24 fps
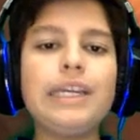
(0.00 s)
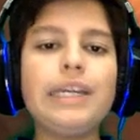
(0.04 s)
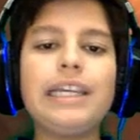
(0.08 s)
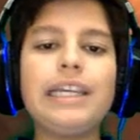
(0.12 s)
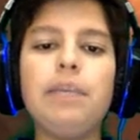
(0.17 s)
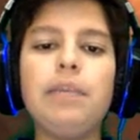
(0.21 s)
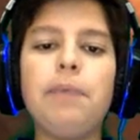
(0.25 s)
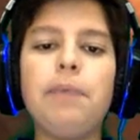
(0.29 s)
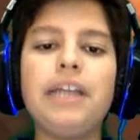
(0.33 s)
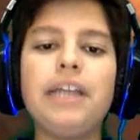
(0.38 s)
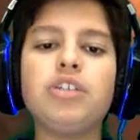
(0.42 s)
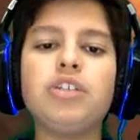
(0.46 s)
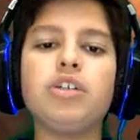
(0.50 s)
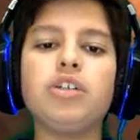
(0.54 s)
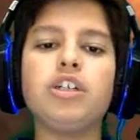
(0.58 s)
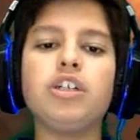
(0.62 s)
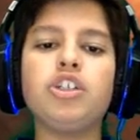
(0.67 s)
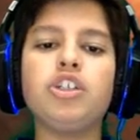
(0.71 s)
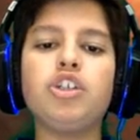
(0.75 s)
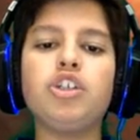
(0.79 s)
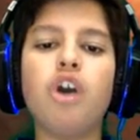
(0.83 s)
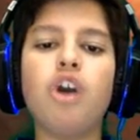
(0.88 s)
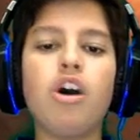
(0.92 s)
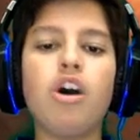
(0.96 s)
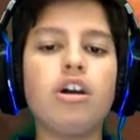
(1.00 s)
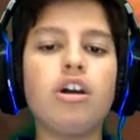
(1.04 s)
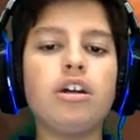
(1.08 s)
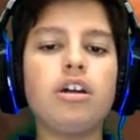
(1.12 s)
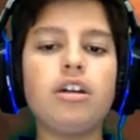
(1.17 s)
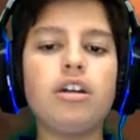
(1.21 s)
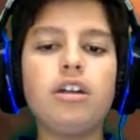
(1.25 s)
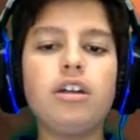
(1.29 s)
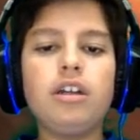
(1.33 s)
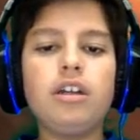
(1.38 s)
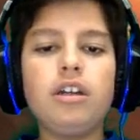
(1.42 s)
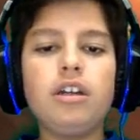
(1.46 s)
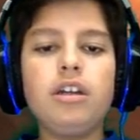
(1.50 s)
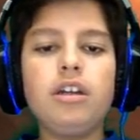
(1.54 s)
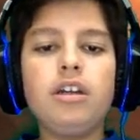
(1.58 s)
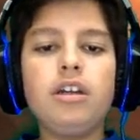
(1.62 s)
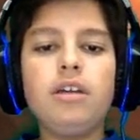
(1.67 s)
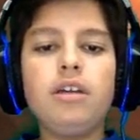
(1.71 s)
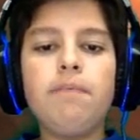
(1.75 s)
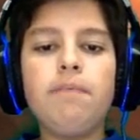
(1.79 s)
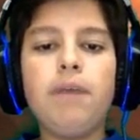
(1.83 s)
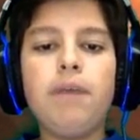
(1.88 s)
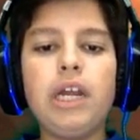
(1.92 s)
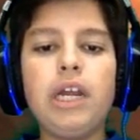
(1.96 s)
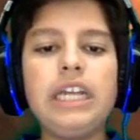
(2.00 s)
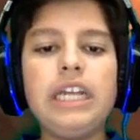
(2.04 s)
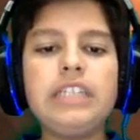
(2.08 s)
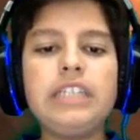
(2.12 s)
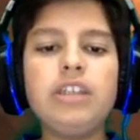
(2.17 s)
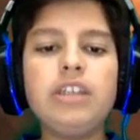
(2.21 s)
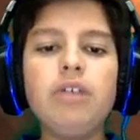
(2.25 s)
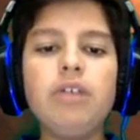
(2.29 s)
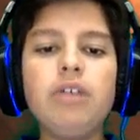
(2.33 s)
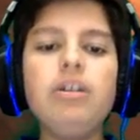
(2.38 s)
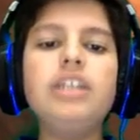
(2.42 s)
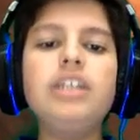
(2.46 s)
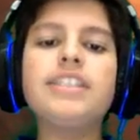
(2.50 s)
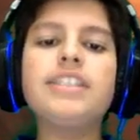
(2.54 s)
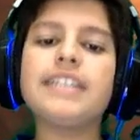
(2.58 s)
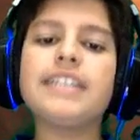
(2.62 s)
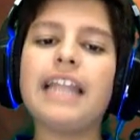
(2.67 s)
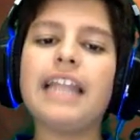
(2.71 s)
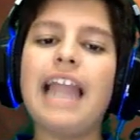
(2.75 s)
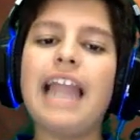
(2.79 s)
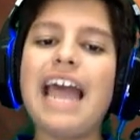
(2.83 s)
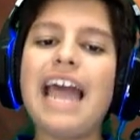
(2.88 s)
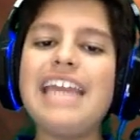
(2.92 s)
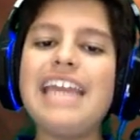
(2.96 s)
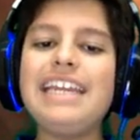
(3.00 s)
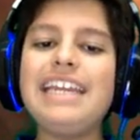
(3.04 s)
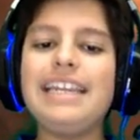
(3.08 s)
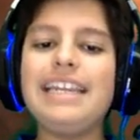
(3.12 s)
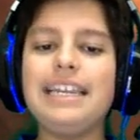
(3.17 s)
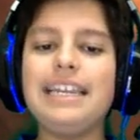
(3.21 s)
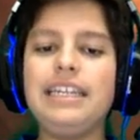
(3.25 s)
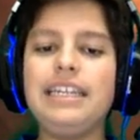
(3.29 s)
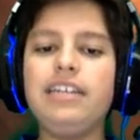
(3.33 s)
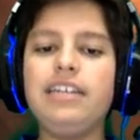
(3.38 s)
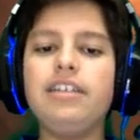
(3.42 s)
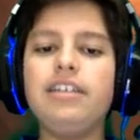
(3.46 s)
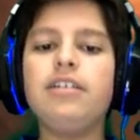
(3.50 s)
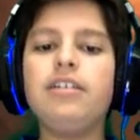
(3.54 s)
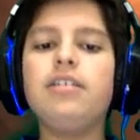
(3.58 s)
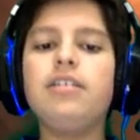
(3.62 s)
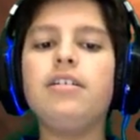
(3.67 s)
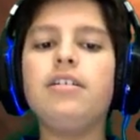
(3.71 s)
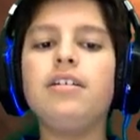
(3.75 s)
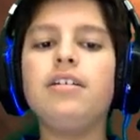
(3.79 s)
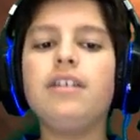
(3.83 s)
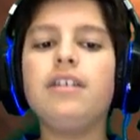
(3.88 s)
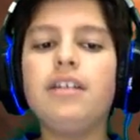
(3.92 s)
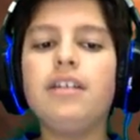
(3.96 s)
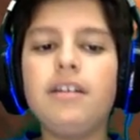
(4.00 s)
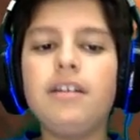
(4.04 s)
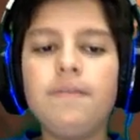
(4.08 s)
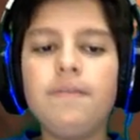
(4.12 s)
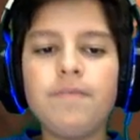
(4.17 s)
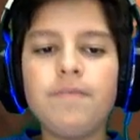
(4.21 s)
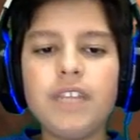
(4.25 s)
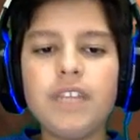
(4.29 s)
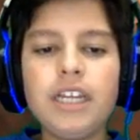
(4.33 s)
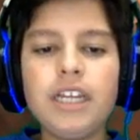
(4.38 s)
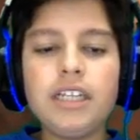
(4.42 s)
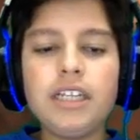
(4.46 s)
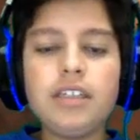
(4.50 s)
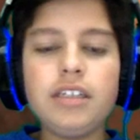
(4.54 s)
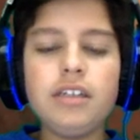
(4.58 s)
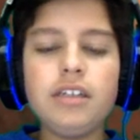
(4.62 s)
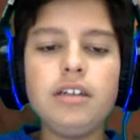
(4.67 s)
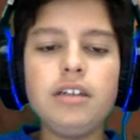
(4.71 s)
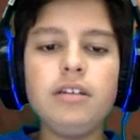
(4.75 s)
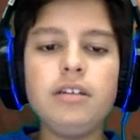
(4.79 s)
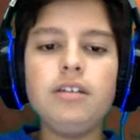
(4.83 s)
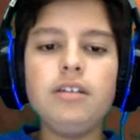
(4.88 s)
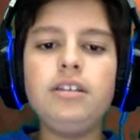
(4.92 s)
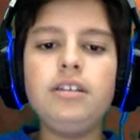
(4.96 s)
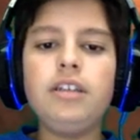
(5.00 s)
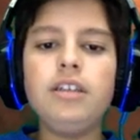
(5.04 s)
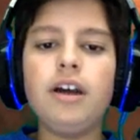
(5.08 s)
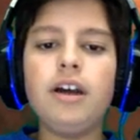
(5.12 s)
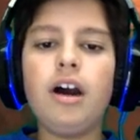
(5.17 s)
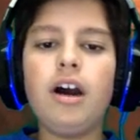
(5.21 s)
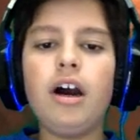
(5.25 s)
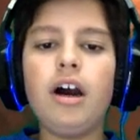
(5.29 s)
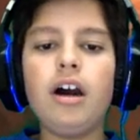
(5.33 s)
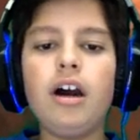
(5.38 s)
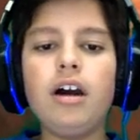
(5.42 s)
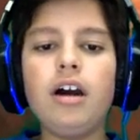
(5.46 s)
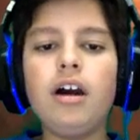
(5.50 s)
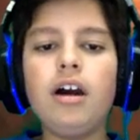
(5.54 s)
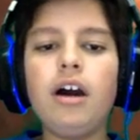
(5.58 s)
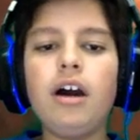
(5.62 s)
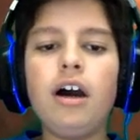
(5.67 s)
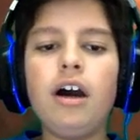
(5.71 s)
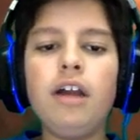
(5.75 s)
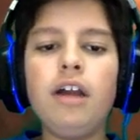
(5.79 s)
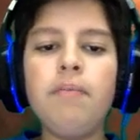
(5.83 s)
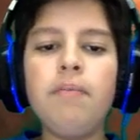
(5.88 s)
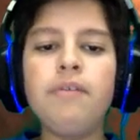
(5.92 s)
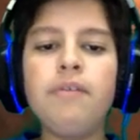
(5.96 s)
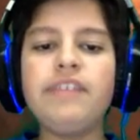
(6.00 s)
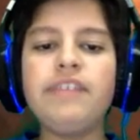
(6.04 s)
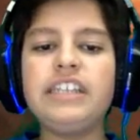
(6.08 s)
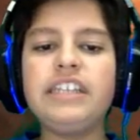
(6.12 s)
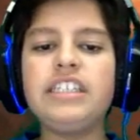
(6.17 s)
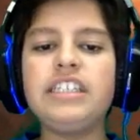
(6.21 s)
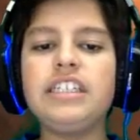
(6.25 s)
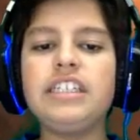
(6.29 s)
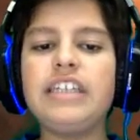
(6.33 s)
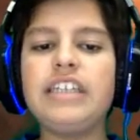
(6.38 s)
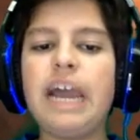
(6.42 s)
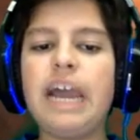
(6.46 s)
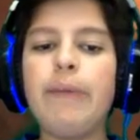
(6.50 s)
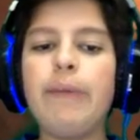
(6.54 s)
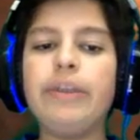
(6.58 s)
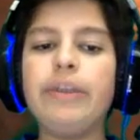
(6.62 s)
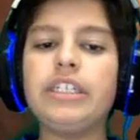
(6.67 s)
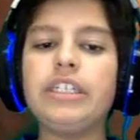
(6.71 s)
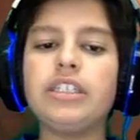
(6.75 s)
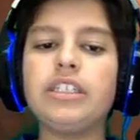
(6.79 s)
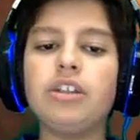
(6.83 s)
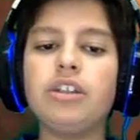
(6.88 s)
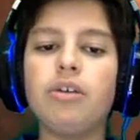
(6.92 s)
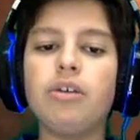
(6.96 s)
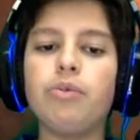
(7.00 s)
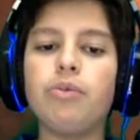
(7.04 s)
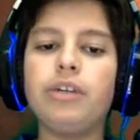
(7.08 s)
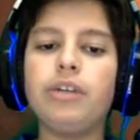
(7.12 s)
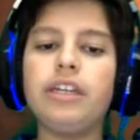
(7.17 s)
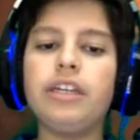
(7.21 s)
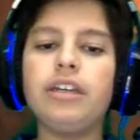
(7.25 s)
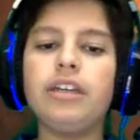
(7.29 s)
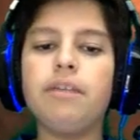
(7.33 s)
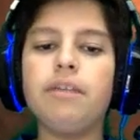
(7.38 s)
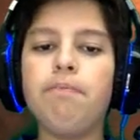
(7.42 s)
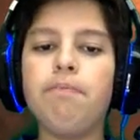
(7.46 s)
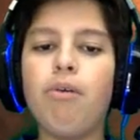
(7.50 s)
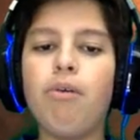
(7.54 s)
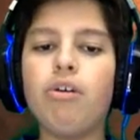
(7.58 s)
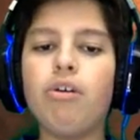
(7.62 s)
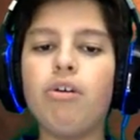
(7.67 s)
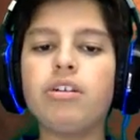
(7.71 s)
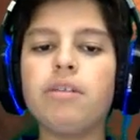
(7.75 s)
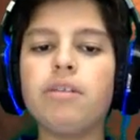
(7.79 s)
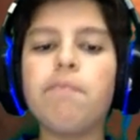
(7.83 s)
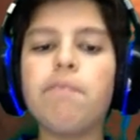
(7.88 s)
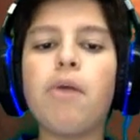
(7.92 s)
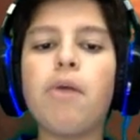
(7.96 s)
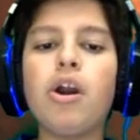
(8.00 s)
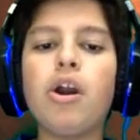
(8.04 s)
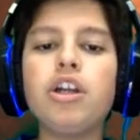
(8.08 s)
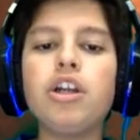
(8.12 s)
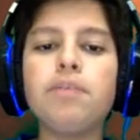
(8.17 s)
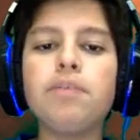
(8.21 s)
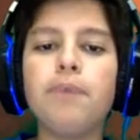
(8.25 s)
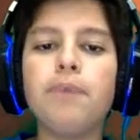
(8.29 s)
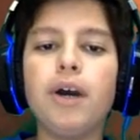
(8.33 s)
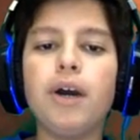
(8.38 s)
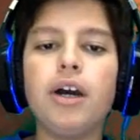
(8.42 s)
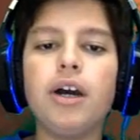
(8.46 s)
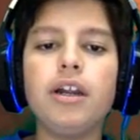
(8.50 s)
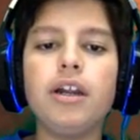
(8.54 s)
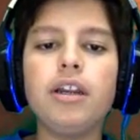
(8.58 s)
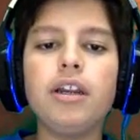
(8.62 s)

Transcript: better than shock, but it's only slightly. The unpreventing damage is not really an important part, but